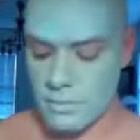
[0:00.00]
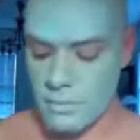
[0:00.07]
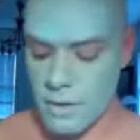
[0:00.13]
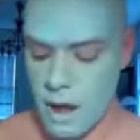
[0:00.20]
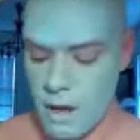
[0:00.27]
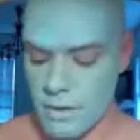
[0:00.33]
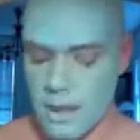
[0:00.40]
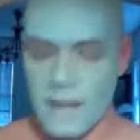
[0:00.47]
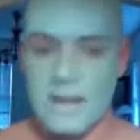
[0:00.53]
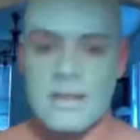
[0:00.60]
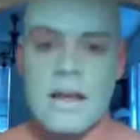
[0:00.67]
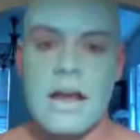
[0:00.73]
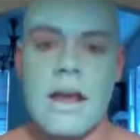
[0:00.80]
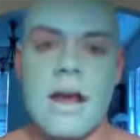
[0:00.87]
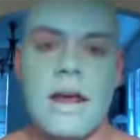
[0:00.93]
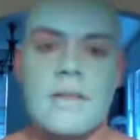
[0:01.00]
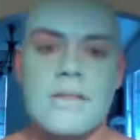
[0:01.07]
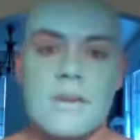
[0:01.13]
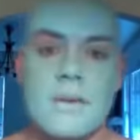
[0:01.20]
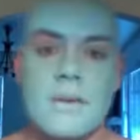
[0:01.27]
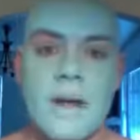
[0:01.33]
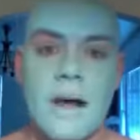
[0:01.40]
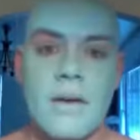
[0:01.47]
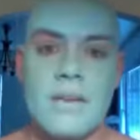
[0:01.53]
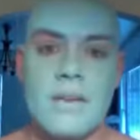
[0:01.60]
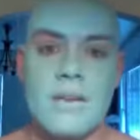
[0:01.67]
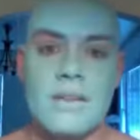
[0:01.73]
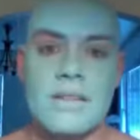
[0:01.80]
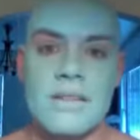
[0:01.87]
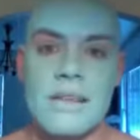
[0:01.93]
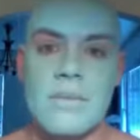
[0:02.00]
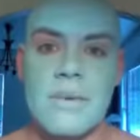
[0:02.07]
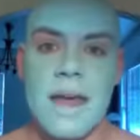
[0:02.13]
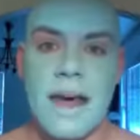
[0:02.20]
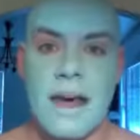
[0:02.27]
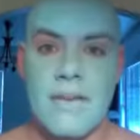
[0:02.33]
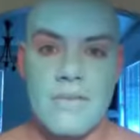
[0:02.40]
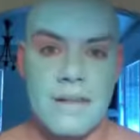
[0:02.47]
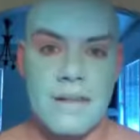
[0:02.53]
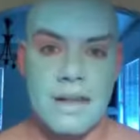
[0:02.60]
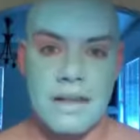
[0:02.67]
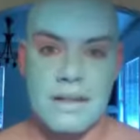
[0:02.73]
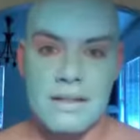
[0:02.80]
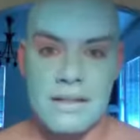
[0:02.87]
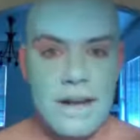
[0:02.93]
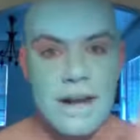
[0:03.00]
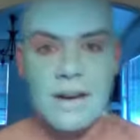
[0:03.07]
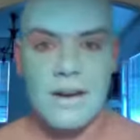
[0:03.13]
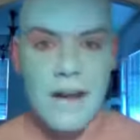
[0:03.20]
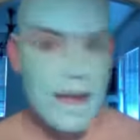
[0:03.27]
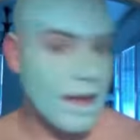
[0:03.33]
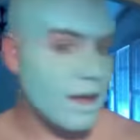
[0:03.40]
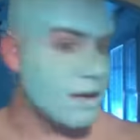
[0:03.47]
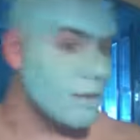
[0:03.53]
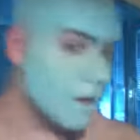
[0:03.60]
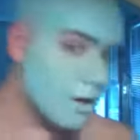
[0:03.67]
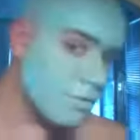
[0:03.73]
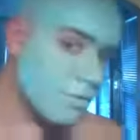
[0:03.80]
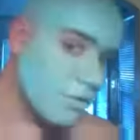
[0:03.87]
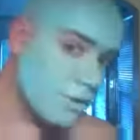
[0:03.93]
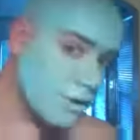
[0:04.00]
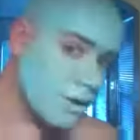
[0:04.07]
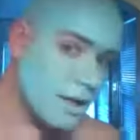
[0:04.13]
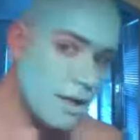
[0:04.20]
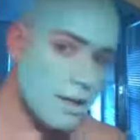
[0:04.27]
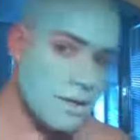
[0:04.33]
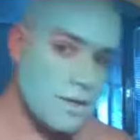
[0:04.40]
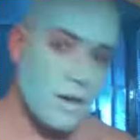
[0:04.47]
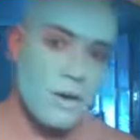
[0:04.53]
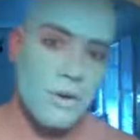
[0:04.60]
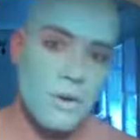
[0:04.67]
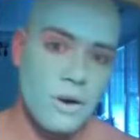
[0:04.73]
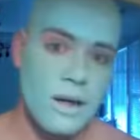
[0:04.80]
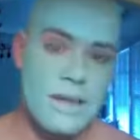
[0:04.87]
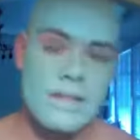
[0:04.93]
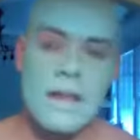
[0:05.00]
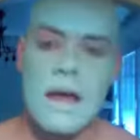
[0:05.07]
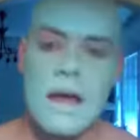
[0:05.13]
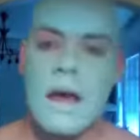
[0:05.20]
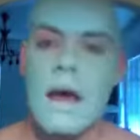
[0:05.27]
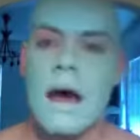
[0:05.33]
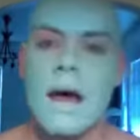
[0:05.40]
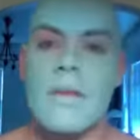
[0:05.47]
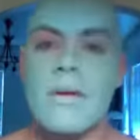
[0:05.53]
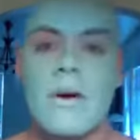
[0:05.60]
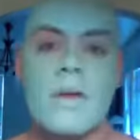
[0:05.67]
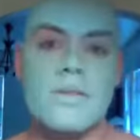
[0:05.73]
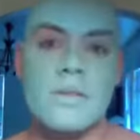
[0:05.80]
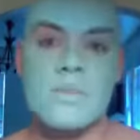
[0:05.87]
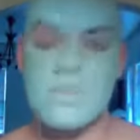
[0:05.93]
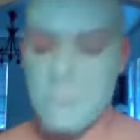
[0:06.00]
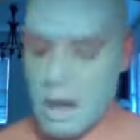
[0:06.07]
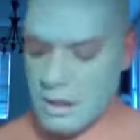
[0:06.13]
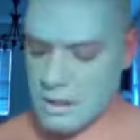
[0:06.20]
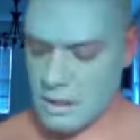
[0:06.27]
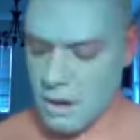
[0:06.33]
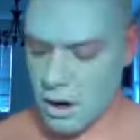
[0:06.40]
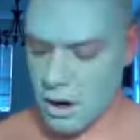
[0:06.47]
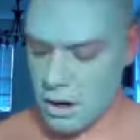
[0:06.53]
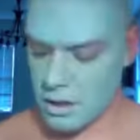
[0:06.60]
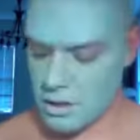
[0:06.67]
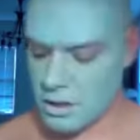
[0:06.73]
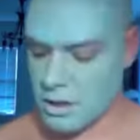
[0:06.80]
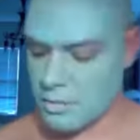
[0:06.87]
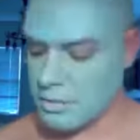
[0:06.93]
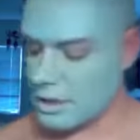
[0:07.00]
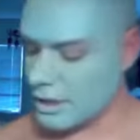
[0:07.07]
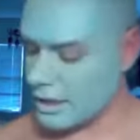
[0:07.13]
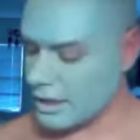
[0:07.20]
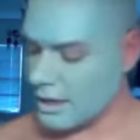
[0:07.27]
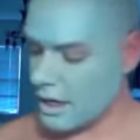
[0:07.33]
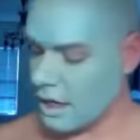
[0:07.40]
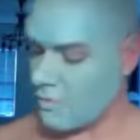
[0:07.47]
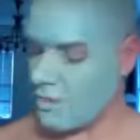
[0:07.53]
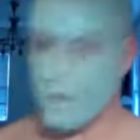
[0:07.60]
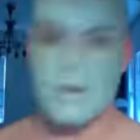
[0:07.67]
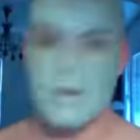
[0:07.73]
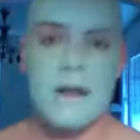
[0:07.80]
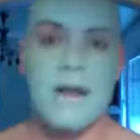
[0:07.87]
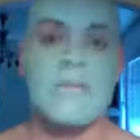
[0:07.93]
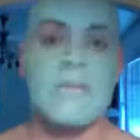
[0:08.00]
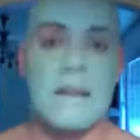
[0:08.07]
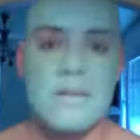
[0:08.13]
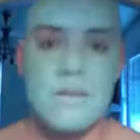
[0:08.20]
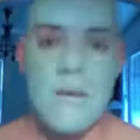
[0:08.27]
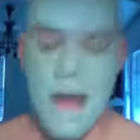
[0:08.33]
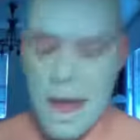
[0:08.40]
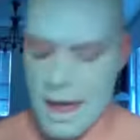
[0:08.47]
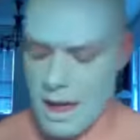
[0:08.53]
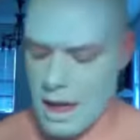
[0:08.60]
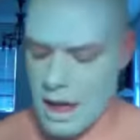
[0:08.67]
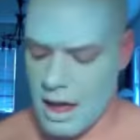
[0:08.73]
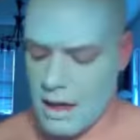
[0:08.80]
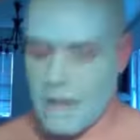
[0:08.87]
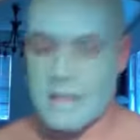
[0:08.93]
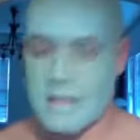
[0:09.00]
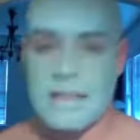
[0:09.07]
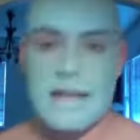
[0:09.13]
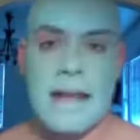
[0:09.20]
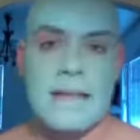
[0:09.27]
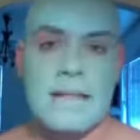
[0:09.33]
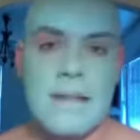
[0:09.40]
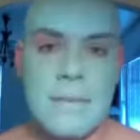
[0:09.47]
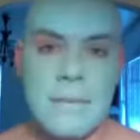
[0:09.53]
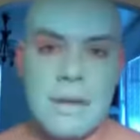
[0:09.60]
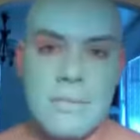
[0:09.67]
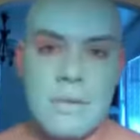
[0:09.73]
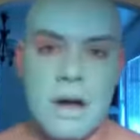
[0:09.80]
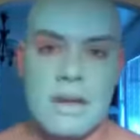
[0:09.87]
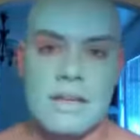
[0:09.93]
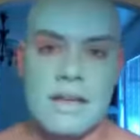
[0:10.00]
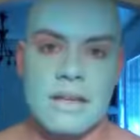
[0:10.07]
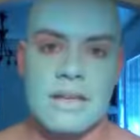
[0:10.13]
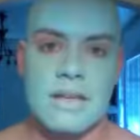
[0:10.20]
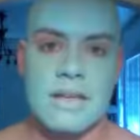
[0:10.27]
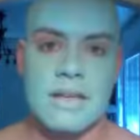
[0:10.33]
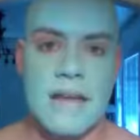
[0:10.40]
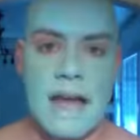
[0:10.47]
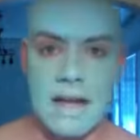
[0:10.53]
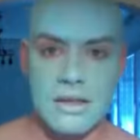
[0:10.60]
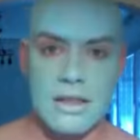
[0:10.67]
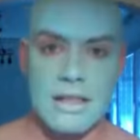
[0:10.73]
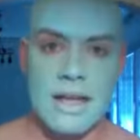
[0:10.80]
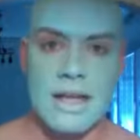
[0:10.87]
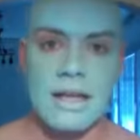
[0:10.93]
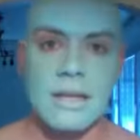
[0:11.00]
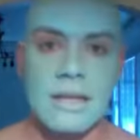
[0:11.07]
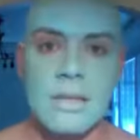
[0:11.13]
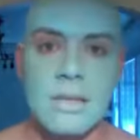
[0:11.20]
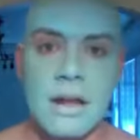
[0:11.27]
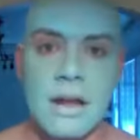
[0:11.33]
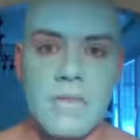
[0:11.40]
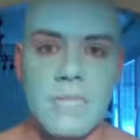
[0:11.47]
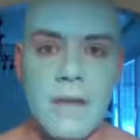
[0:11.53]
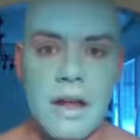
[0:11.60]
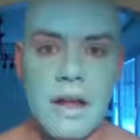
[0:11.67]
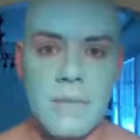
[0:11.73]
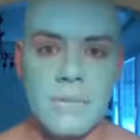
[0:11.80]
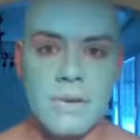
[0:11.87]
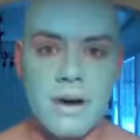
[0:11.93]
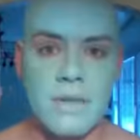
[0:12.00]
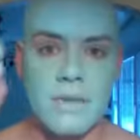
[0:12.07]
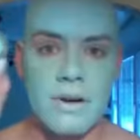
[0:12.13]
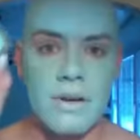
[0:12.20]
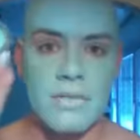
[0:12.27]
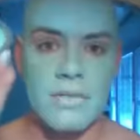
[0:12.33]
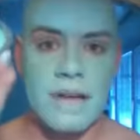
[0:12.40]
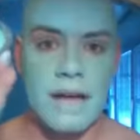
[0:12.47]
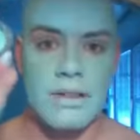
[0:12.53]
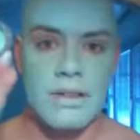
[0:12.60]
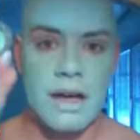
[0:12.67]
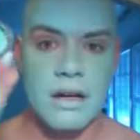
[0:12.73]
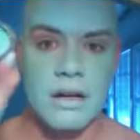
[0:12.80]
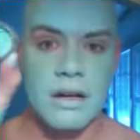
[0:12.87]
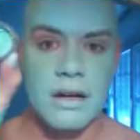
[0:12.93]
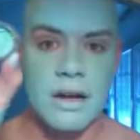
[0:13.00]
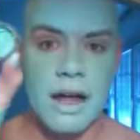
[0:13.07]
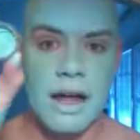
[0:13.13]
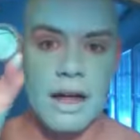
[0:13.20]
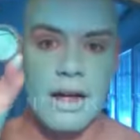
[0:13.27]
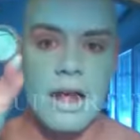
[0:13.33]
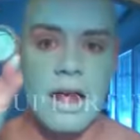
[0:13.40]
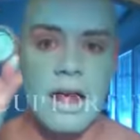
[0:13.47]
Alright, and so now you can see we have the entire head covered in turquoise. There are some spots that aren't completely covered, and that's okay, because the next step in the process is to actually take a little bit of Makeup Forever Flash Color in